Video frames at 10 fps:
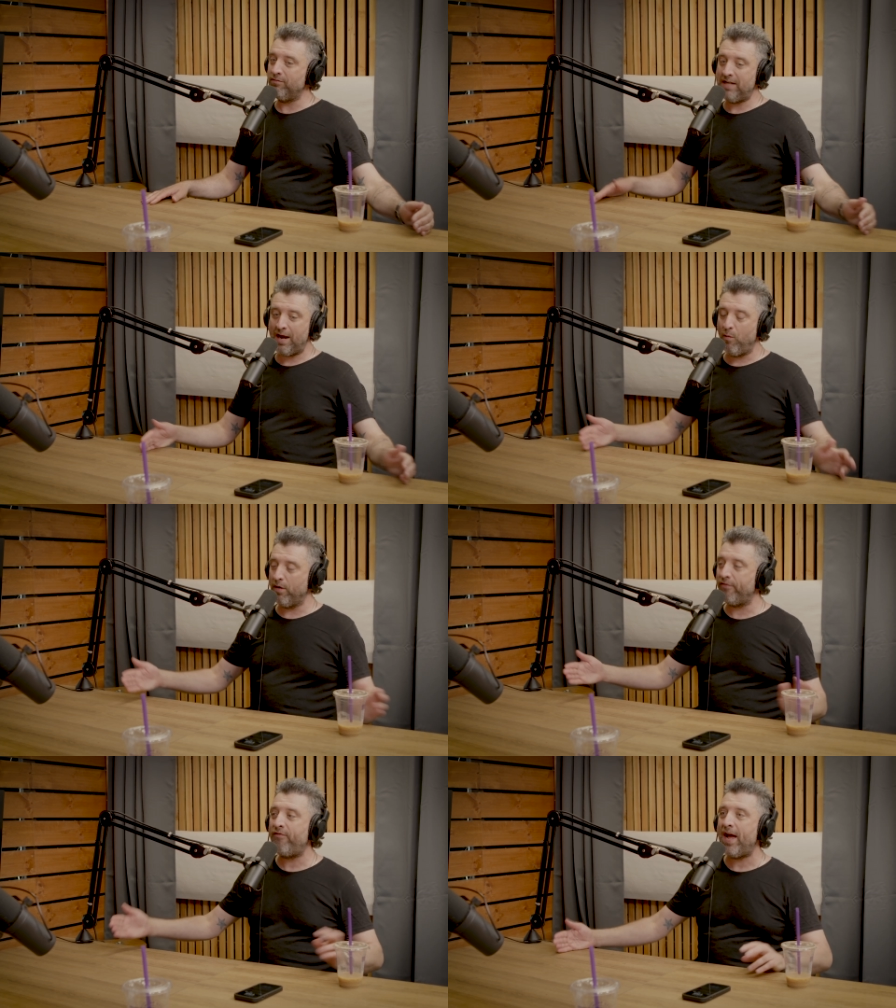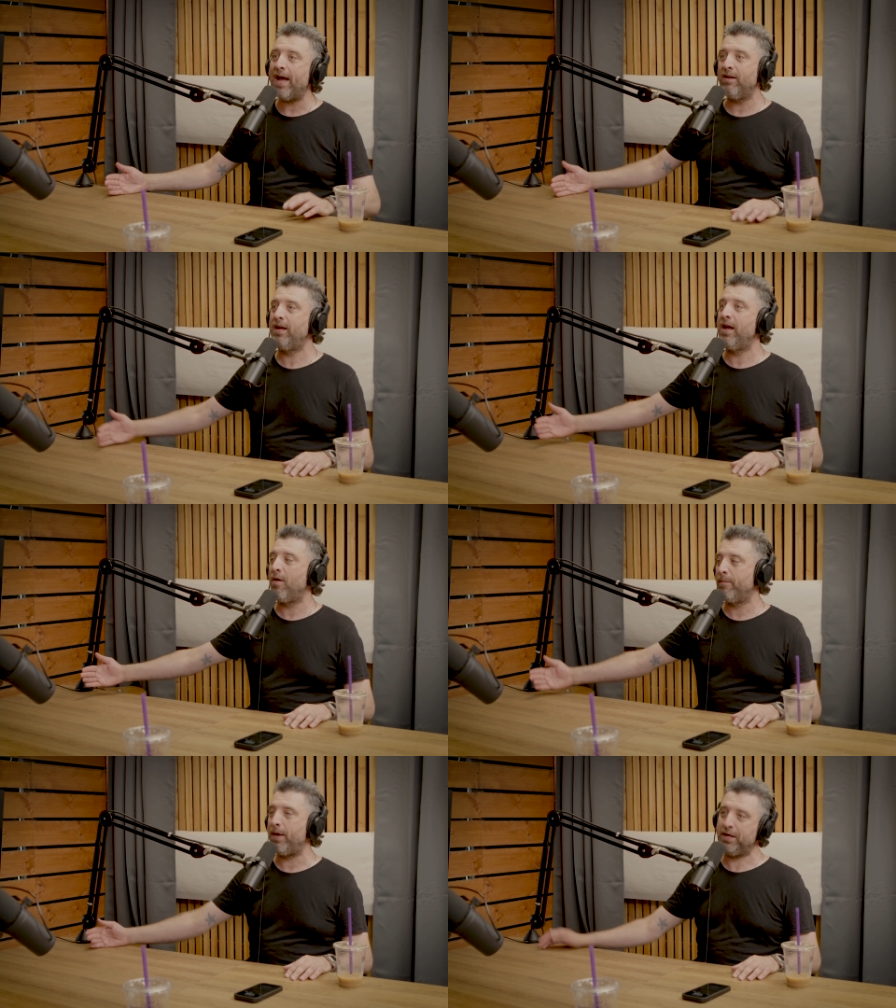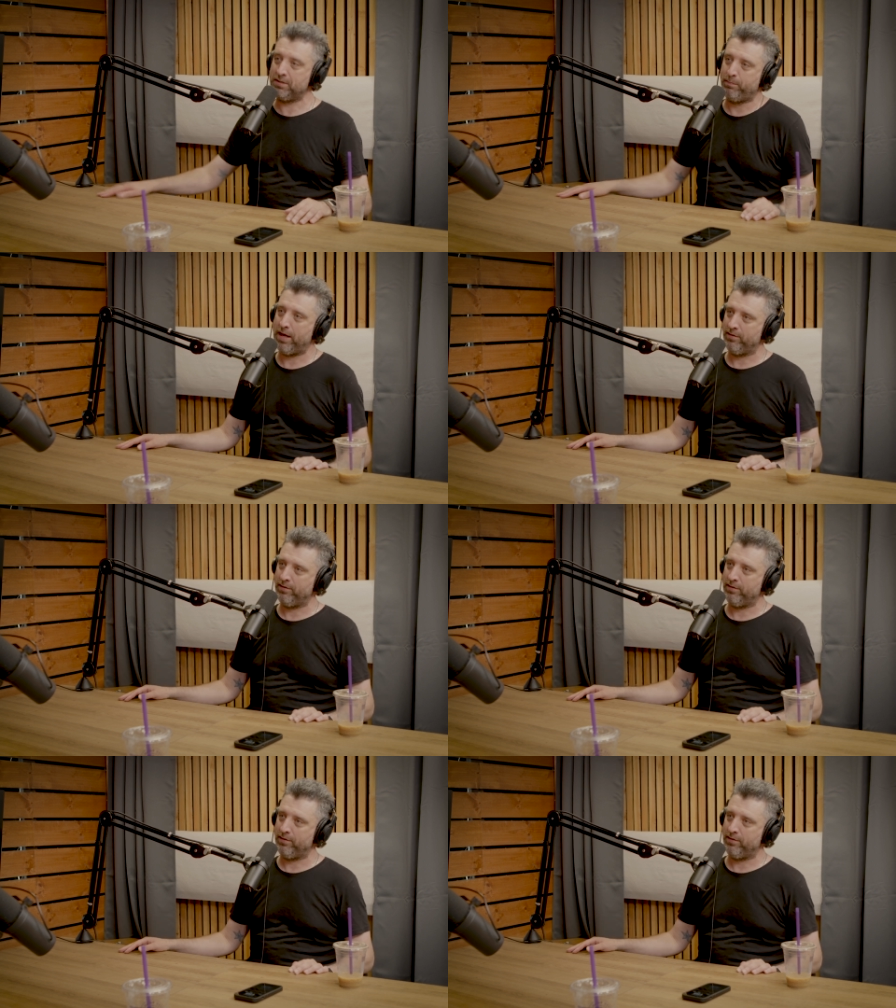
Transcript: Now we're fat, and our bikes pedal